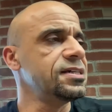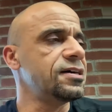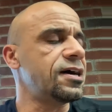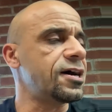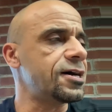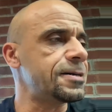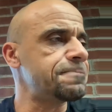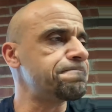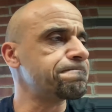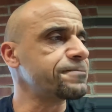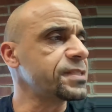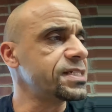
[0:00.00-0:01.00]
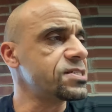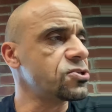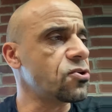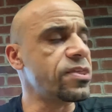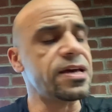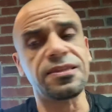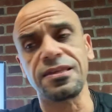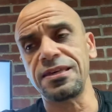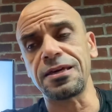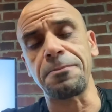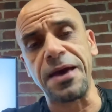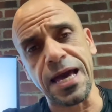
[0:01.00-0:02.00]
So then the
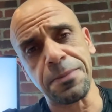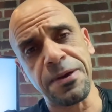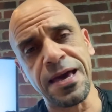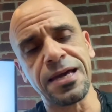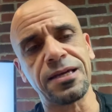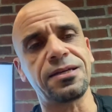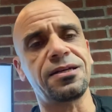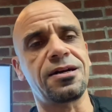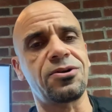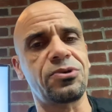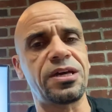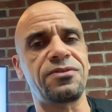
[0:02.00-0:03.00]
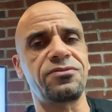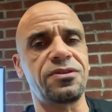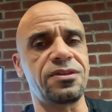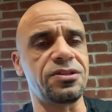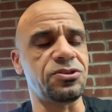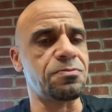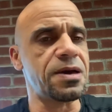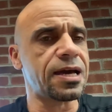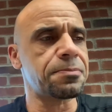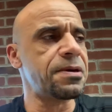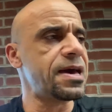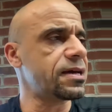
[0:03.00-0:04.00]
backpack, we have the new
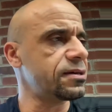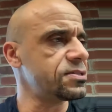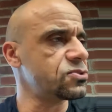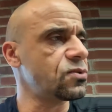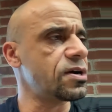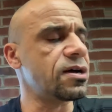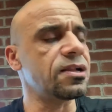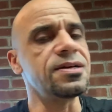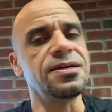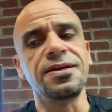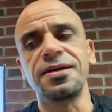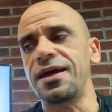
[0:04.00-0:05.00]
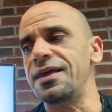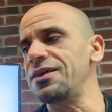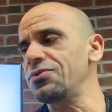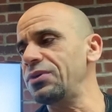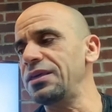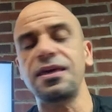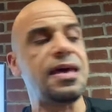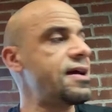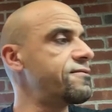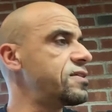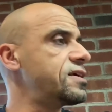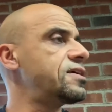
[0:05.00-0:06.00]
backpack as well. And then we
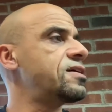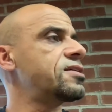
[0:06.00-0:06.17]
have the